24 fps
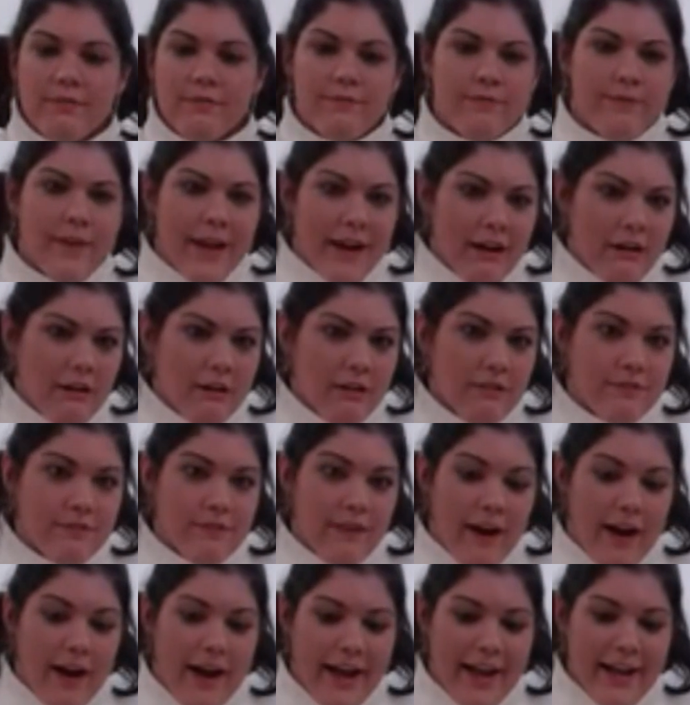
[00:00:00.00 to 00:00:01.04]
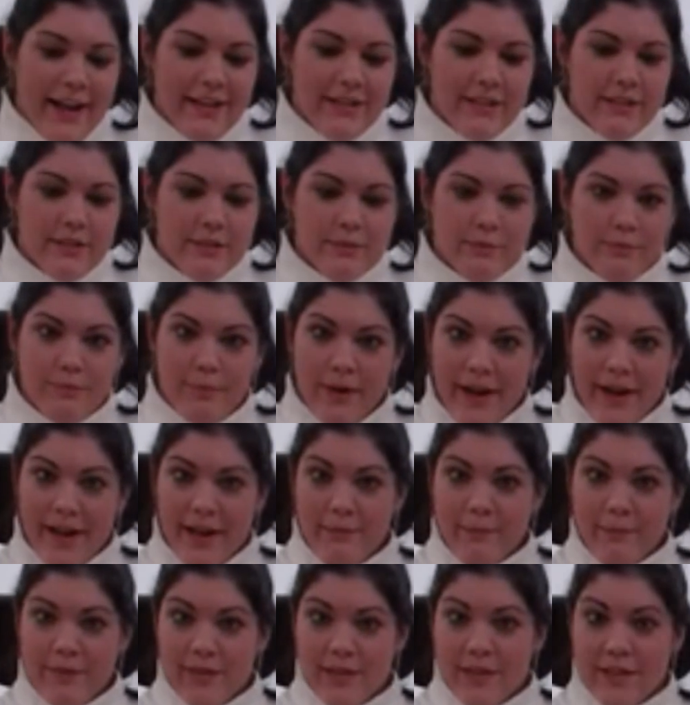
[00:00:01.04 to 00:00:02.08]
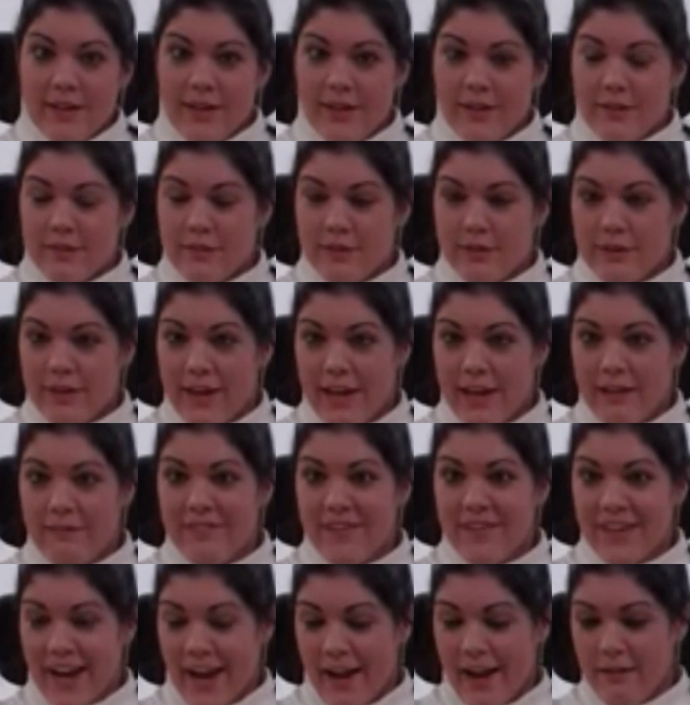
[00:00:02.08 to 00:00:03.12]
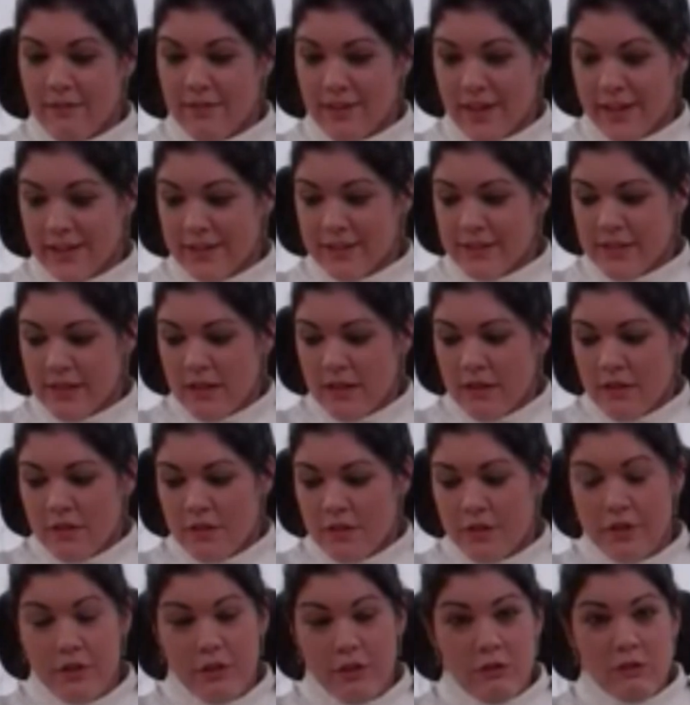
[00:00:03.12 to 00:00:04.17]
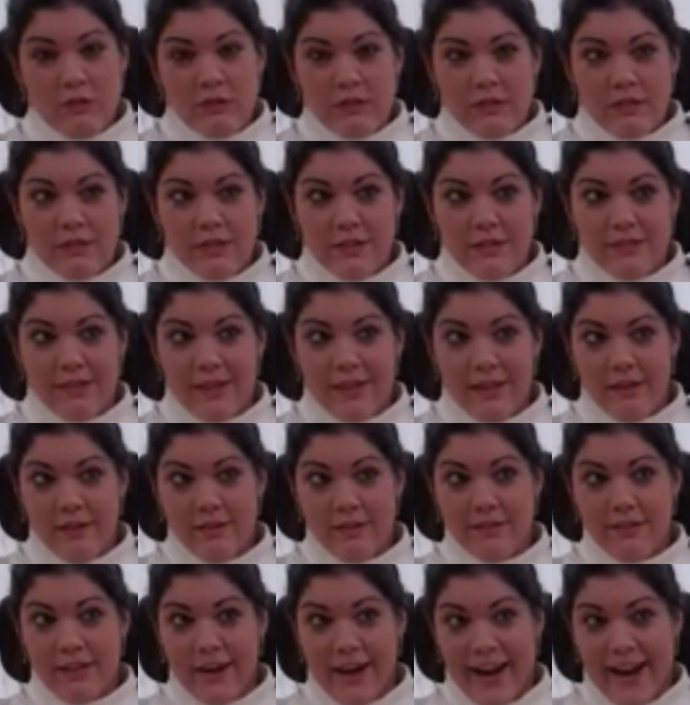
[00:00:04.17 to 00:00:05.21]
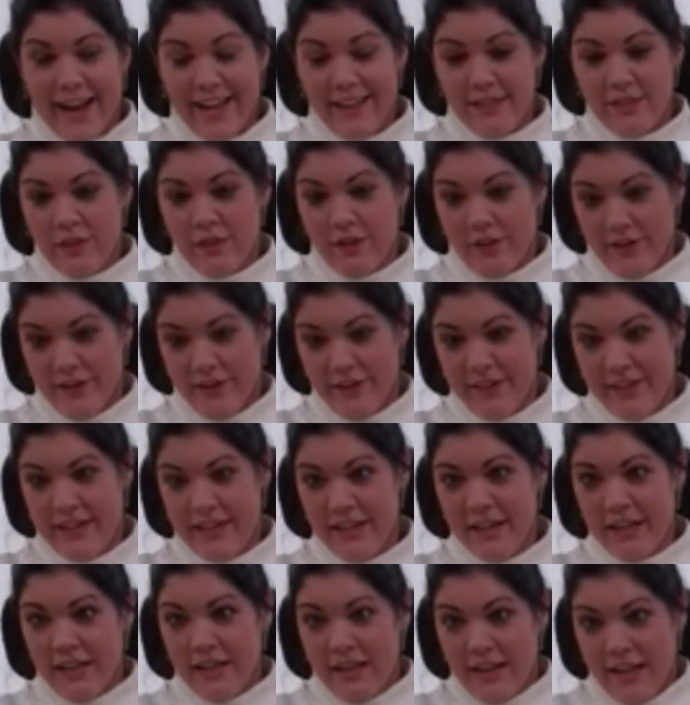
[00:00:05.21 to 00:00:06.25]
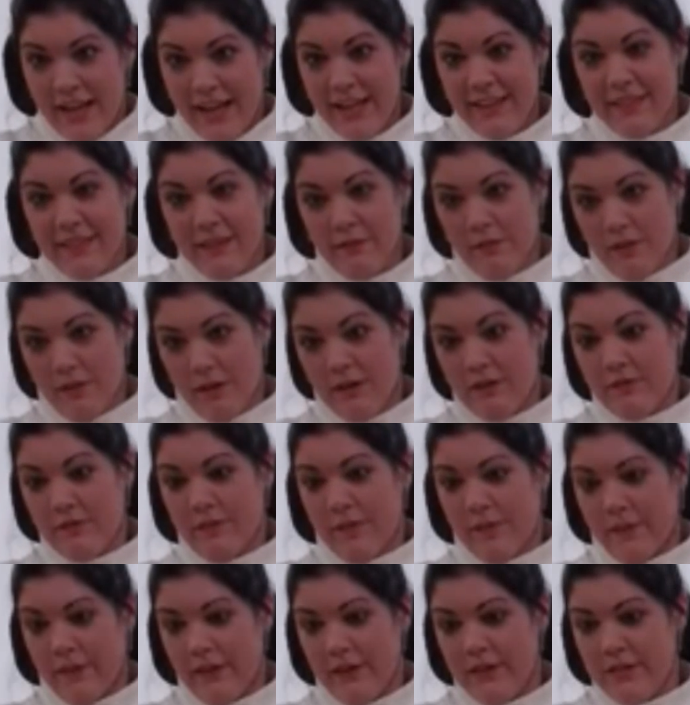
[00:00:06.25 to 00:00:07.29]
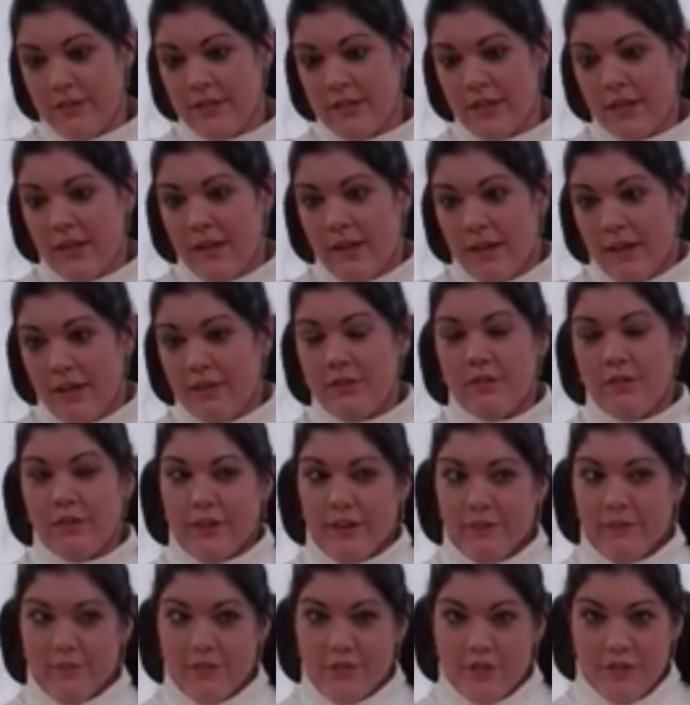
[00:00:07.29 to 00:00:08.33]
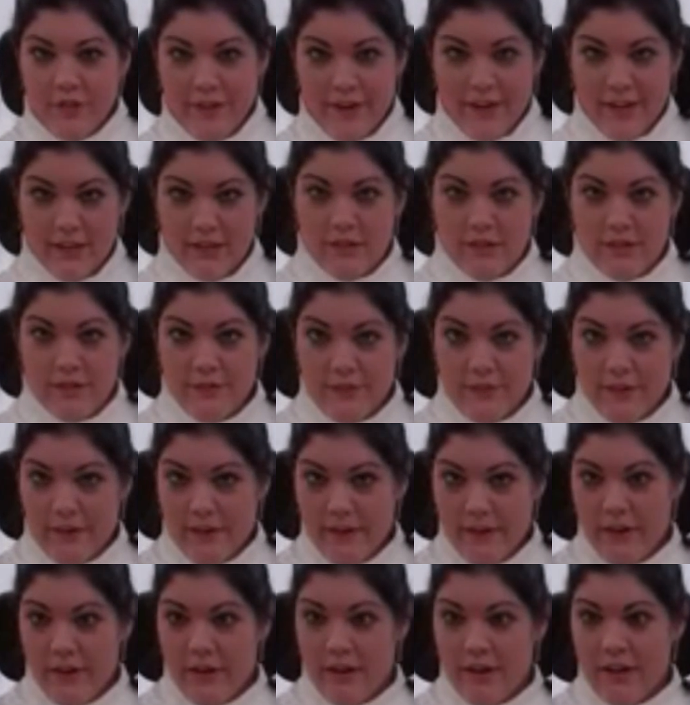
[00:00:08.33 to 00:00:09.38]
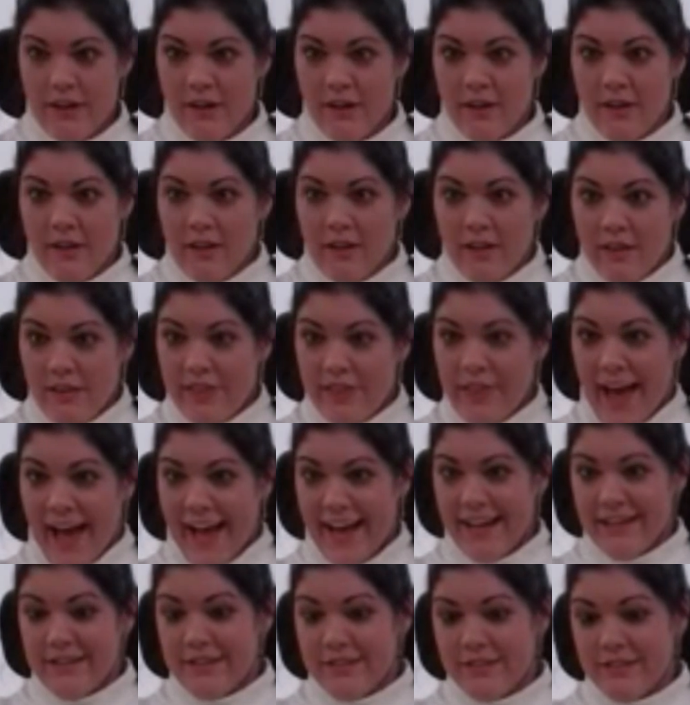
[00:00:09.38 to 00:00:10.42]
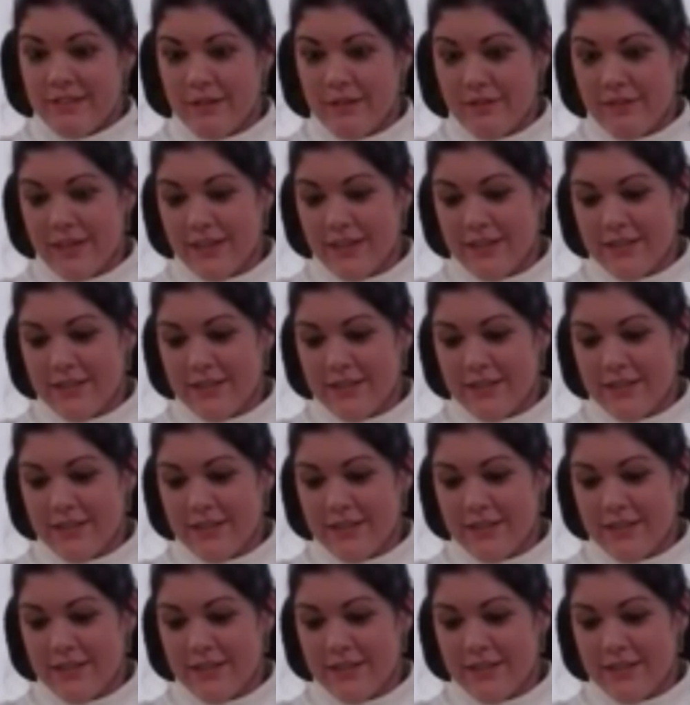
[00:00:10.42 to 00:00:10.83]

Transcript: verified my abilities or gave me an outlet to use the skills that I had learned in the workforce and sort of transfer that. So